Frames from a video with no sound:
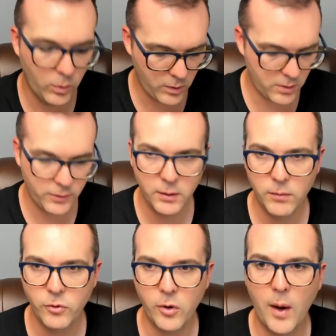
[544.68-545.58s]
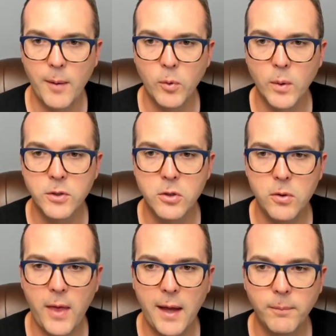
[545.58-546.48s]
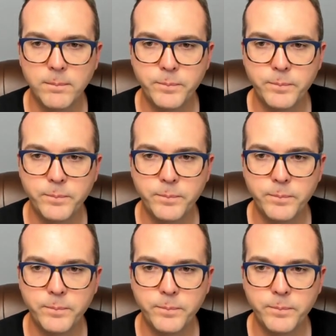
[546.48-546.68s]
world. So I'm going to do that